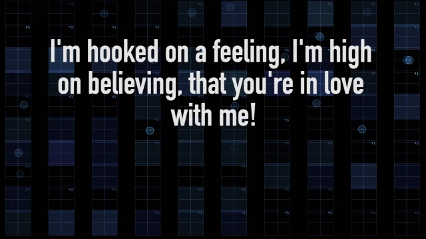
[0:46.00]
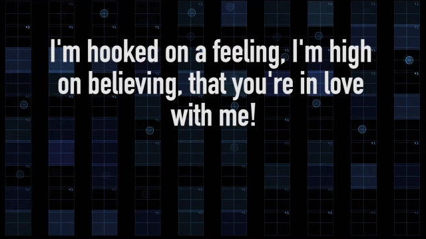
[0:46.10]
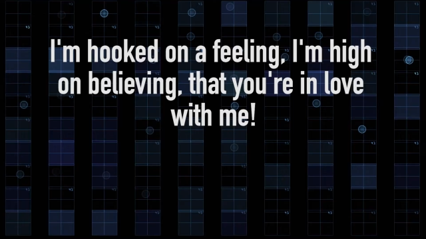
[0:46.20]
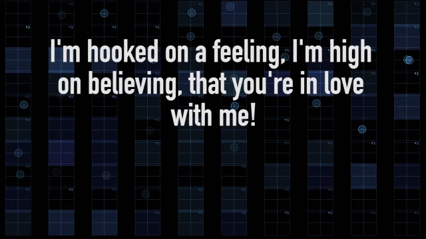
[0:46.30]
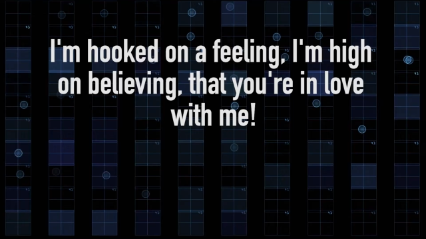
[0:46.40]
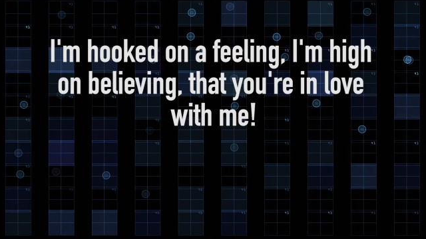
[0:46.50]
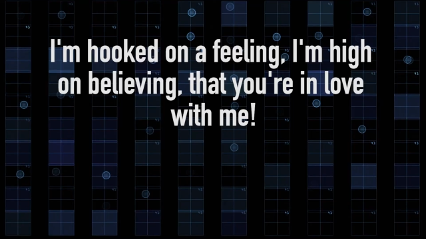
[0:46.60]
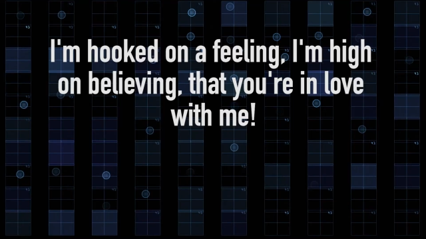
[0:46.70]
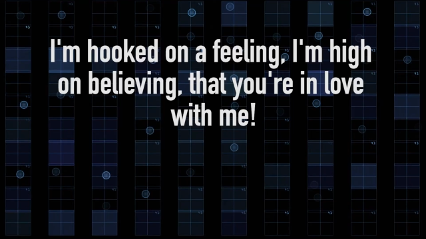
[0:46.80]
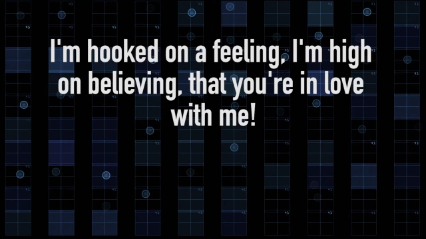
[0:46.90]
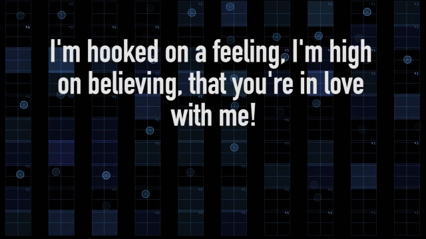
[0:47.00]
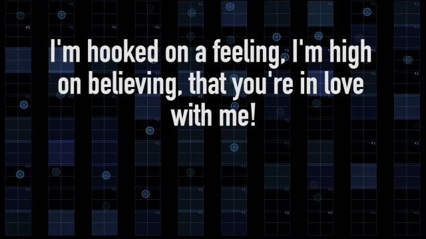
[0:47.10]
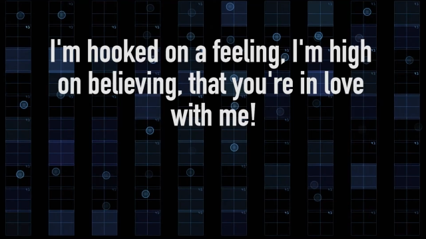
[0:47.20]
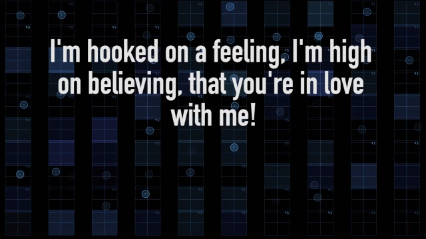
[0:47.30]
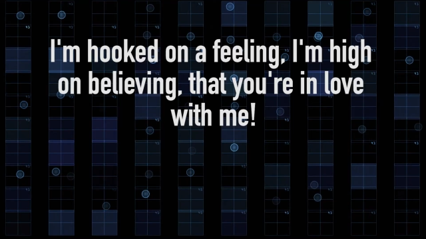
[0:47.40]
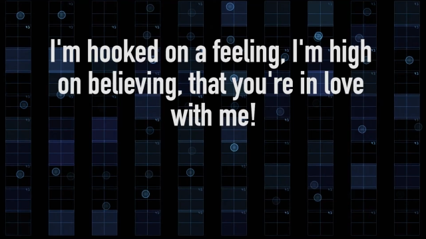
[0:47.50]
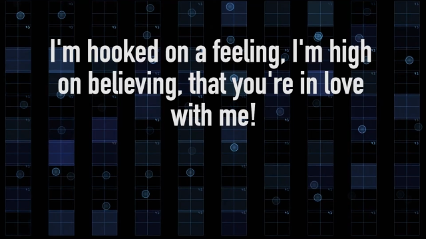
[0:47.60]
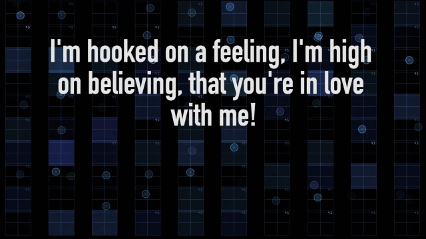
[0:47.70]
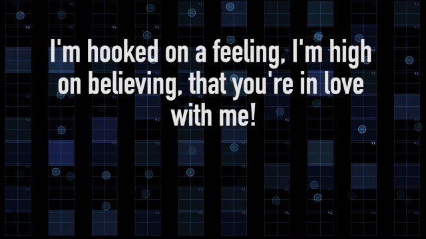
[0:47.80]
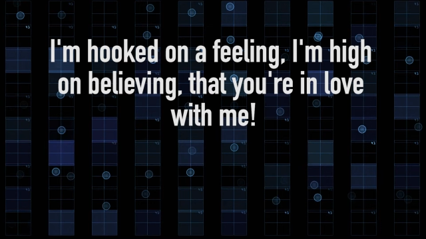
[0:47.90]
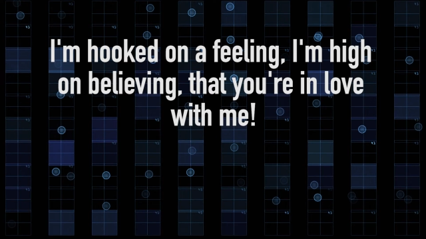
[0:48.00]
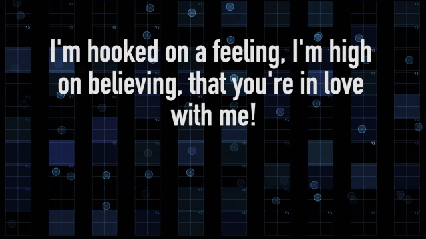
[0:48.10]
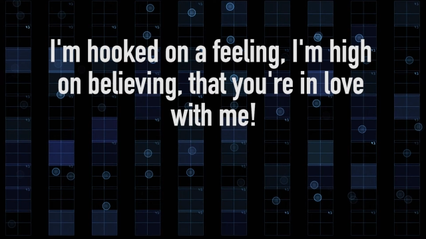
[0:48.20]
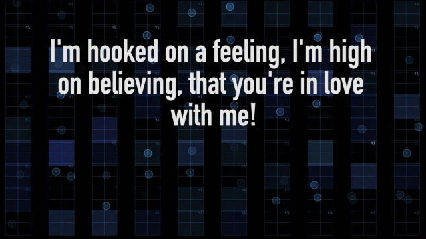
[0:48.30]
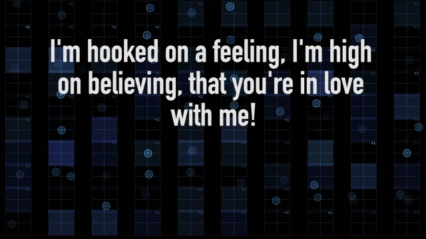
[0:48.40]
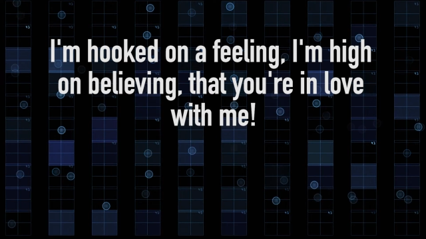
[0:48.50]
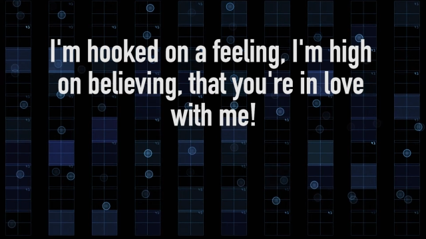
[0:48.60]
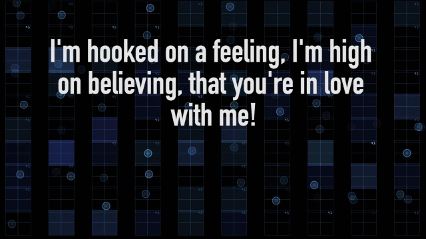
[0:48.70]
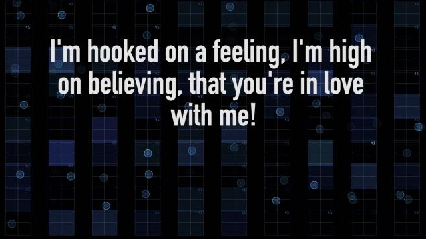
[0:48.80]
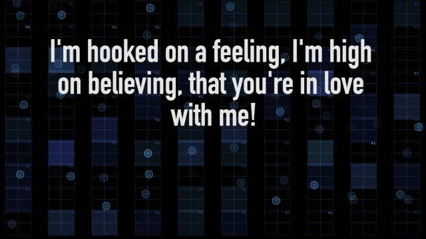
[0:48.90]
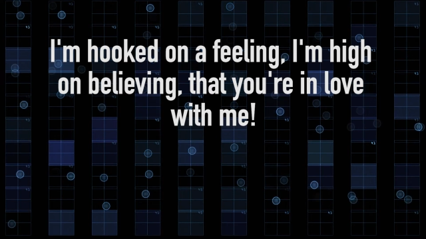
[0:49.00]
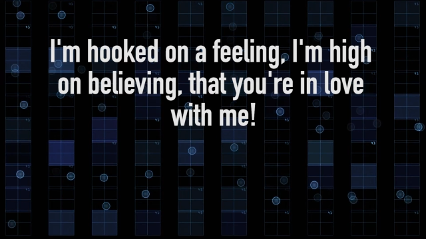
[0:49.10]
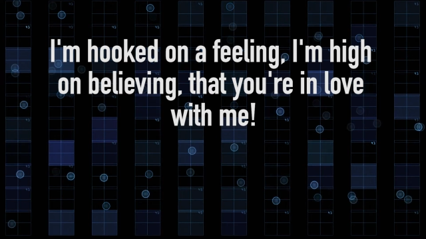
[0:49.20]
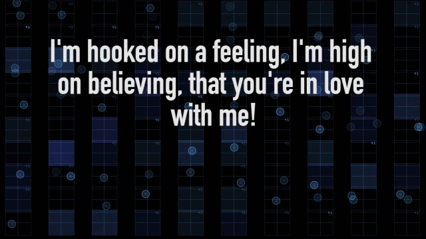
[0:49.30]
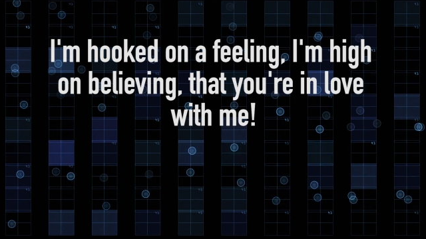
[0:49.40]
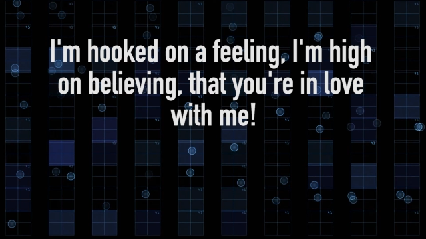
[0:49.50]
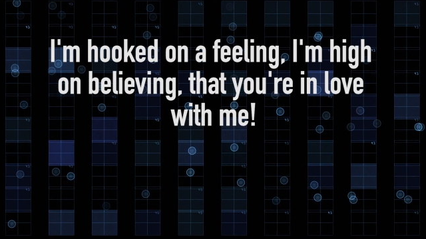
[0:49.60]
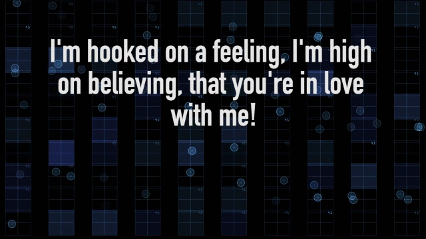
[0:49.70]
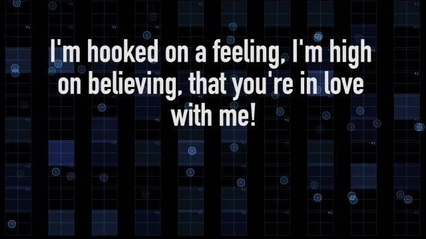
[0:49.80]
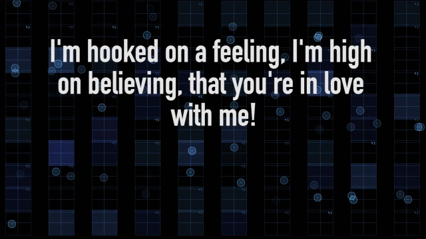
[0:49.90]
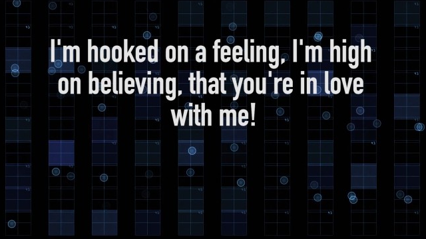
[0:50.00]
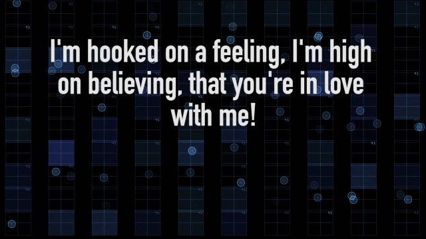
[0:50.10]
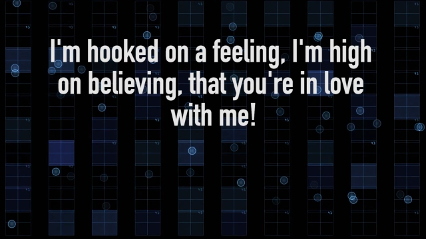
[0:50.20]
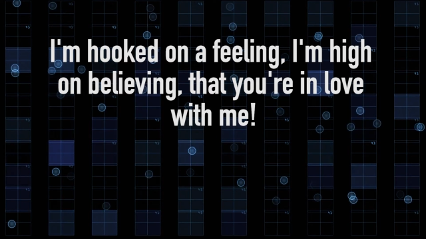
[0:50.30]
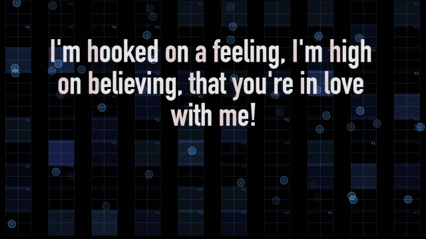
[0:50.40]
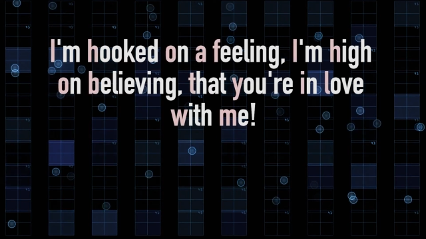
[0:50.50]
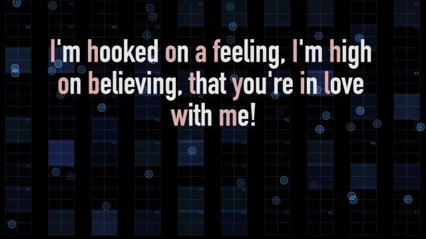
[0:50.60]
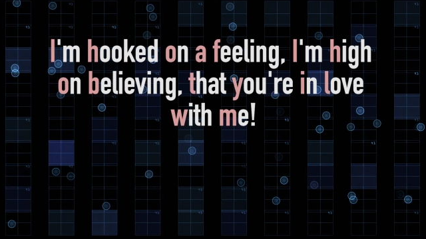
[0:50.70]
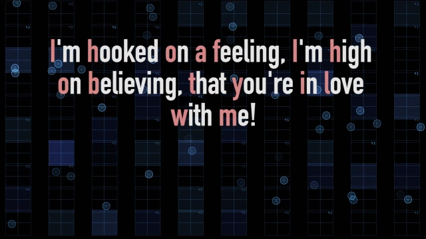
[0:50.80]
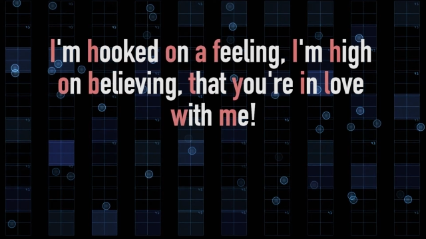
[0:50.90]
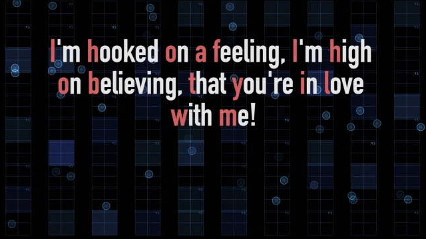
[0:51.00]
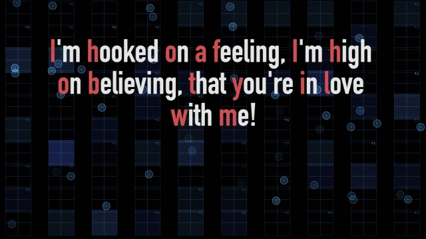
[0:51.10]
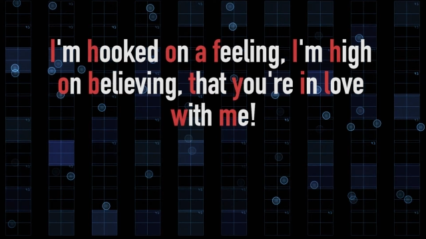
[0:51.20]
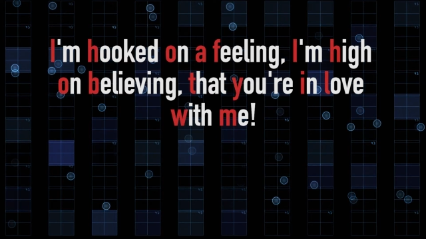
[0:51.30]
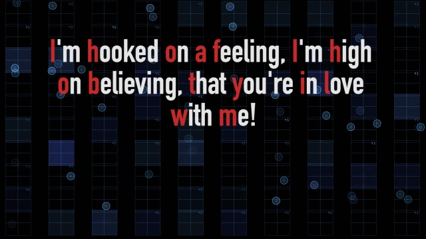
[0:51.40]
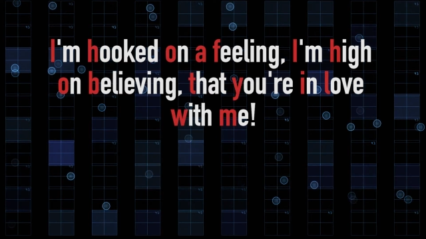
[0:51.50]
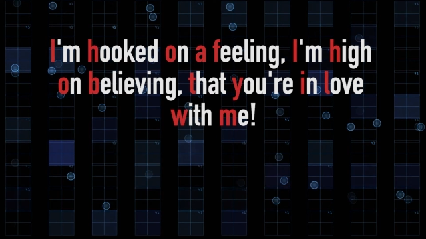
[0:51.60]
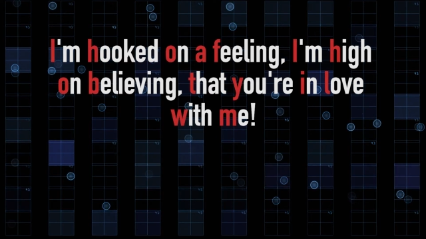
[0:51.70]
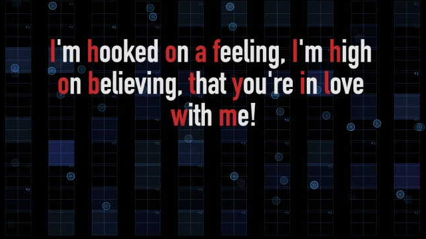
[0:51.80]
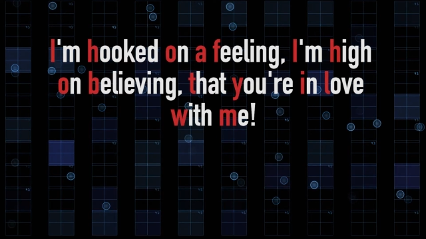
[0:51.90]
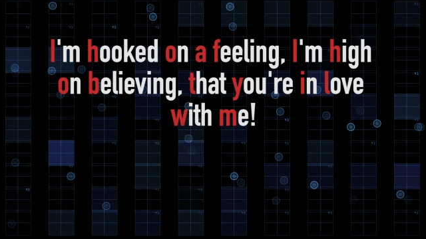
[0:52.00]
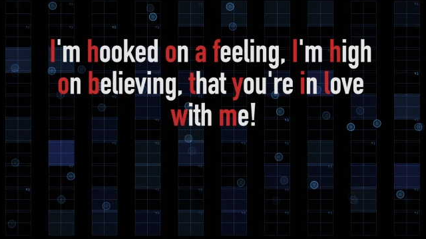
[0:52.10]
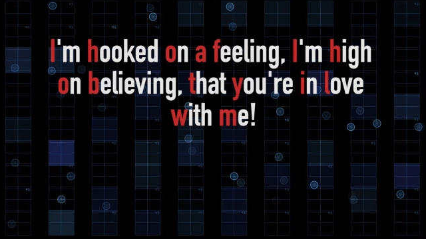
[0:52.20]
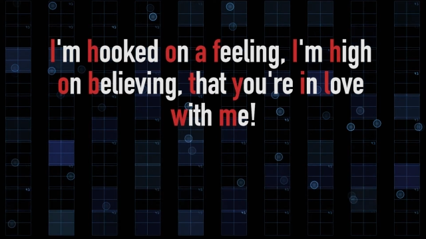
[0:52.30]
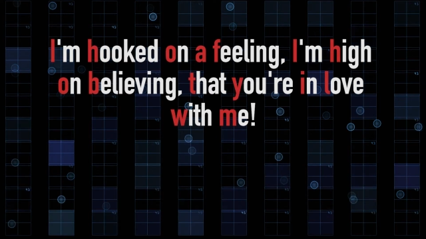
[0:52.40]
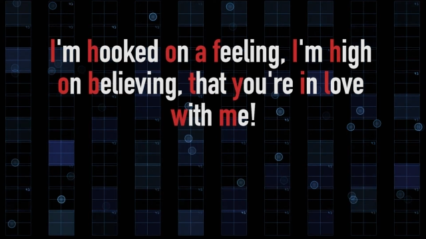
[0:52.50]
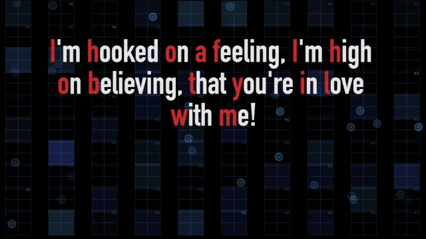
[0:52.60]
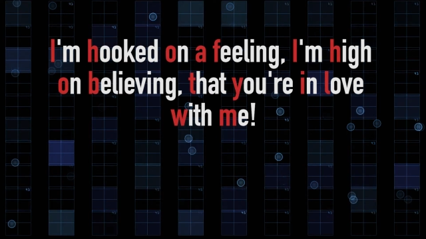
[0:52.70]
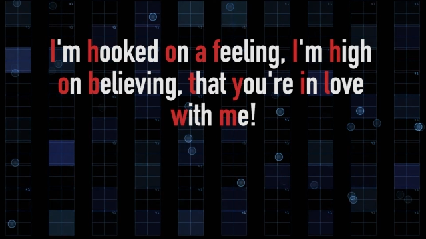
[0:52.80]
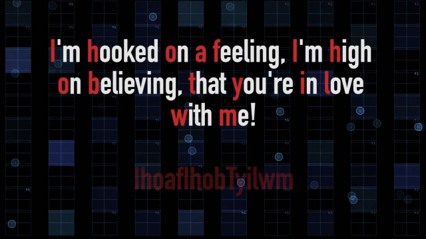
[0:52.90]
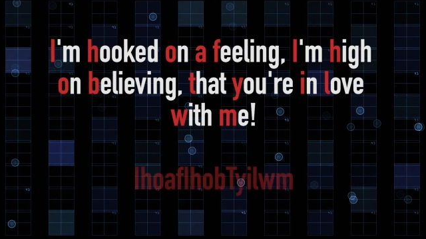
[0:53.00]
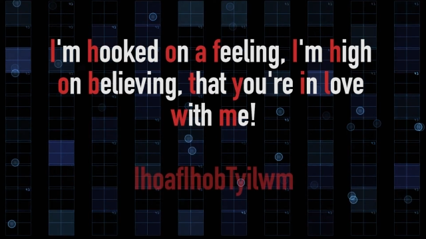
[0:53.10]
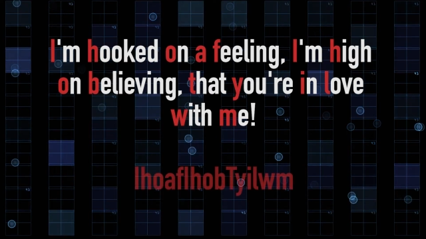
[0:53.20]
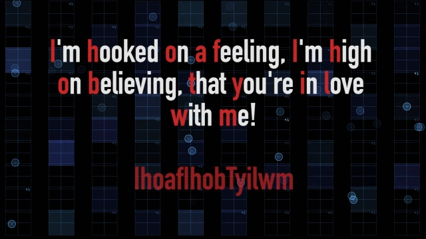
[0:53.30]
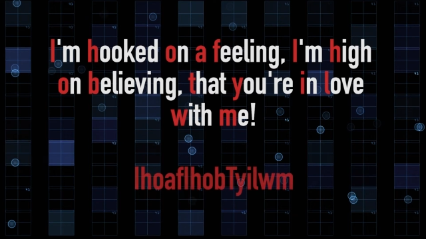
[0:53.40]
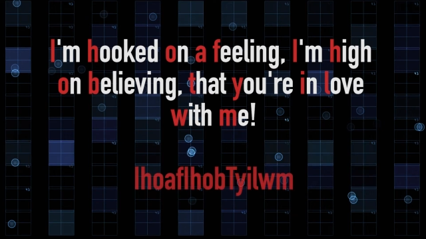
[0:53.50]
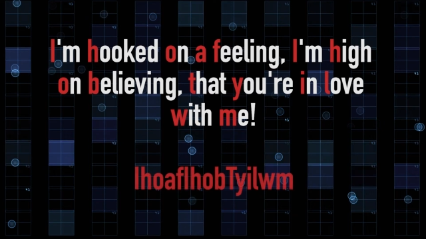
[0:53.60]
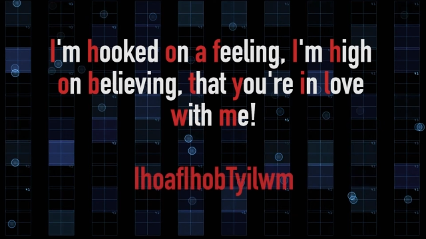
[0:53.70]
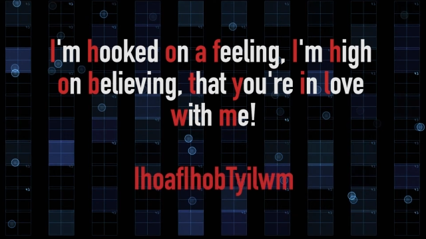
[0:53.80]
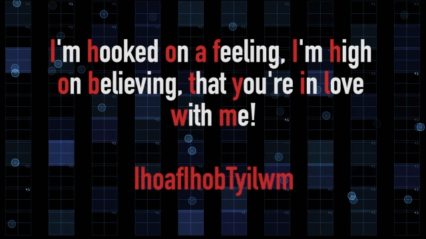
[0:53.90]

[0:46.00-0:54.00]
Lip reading: No face is visible, so there are no lips to read.